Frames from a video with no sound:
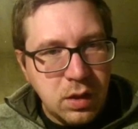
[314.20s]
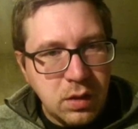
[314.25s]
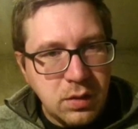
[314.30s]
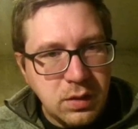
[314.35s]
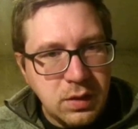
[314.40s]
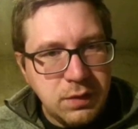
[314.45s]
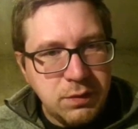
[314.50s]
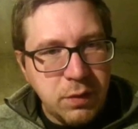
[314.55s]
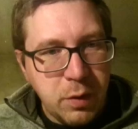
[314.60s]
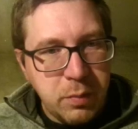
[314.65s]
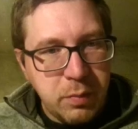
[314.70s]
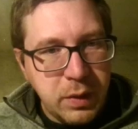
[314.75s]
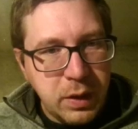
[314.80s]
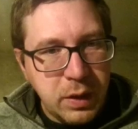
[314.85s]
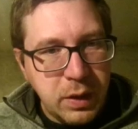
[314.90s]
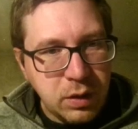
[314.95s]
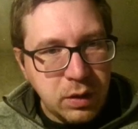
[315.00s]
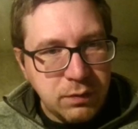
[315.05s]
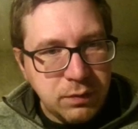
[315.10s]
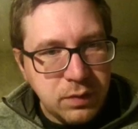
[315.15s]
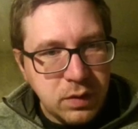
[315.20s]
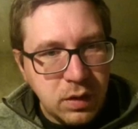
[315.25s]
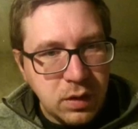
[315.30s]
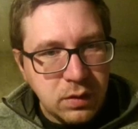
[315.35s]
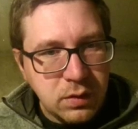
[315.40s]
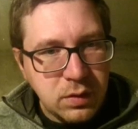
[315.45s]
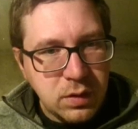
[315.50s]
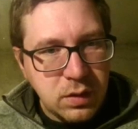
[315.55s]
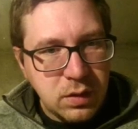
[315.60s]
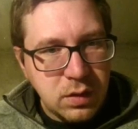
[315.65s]
Default paragraph
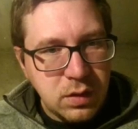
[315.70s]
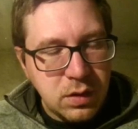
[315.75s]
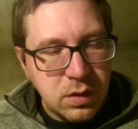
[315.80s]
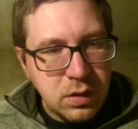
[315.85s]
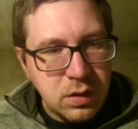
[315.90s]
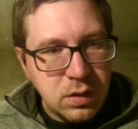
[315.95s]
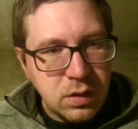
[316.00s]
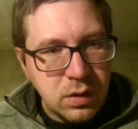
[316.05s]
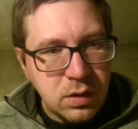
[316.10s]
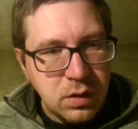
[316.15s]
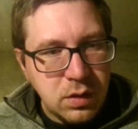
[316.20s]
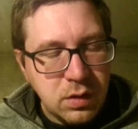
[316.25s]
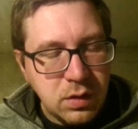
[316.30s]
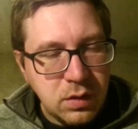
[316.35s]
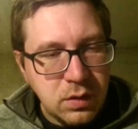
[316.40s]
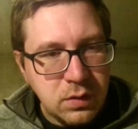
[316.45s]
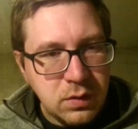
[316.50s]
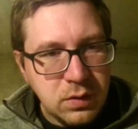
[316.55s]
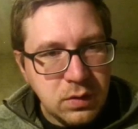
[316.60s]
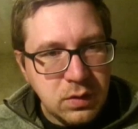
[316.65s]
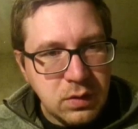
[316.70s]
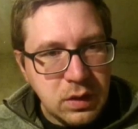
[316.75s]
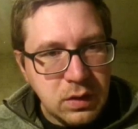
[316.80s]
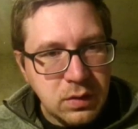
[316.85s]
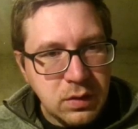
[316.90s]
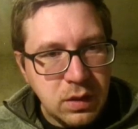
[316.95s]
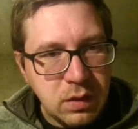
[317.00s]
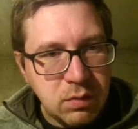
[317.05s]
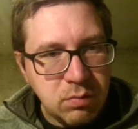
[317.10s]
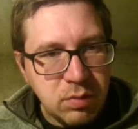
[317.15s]
text is
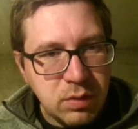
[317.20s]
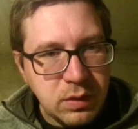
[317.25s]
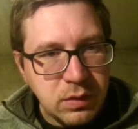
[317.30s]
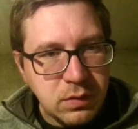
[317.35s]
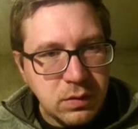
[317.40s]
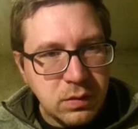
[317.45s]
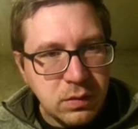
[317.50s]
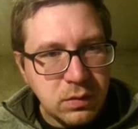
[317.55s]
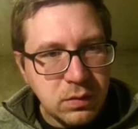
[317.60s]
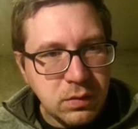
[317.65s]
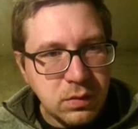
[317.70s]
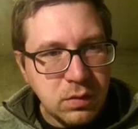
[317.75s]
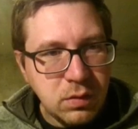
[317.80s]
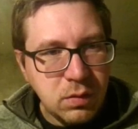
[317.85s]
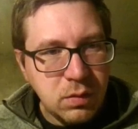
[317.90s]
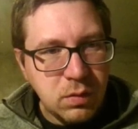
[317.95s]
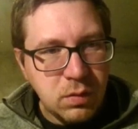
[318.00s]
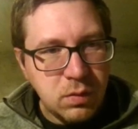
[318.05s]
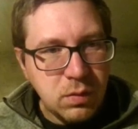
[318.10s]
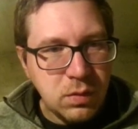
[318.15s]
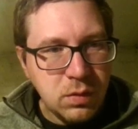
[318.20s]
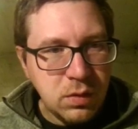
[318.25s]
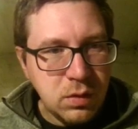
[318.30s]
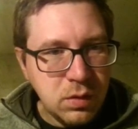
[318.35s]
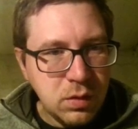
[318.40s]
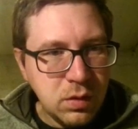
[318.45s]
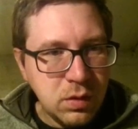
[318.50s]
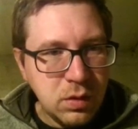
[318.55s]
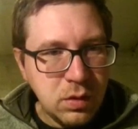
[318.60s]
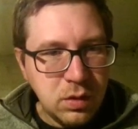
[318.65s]
16 pixels, so
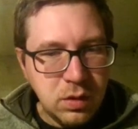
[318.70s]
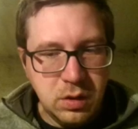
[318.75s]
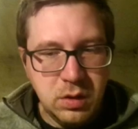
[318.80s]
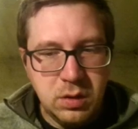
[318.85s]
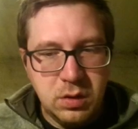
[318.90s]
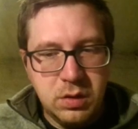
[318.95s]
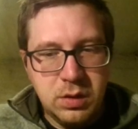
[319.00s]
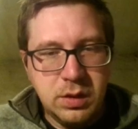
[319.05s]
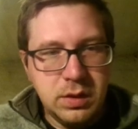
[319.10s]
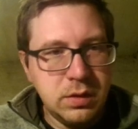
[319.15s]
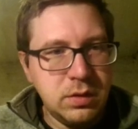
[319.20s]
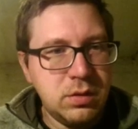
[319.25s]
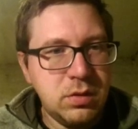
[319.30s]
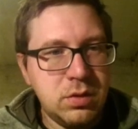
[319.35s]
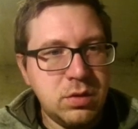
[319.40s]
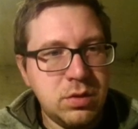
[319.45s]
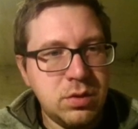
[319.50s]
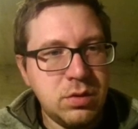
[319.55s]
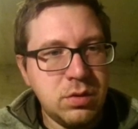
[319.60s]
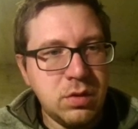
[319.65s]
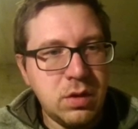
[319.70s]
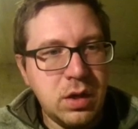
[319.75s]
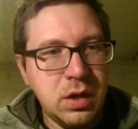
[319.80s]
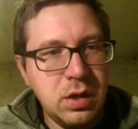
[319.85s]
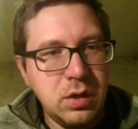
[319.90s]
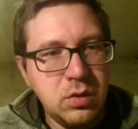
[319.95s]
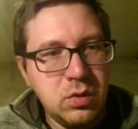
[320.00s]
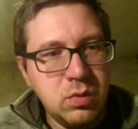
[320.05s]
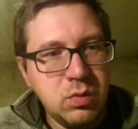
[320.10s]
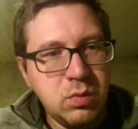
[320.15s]
let's
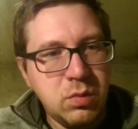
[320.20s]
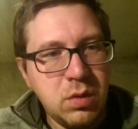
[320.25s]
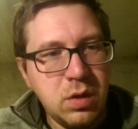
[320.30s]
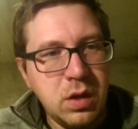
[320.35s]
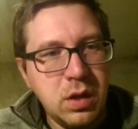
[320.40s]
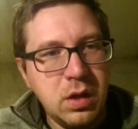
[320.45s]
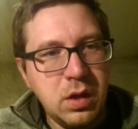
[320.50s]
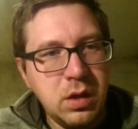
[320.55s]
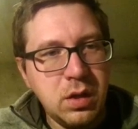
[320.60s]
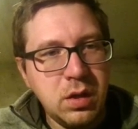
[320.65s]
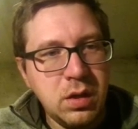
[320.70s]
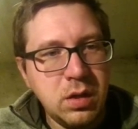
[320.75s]
try 20.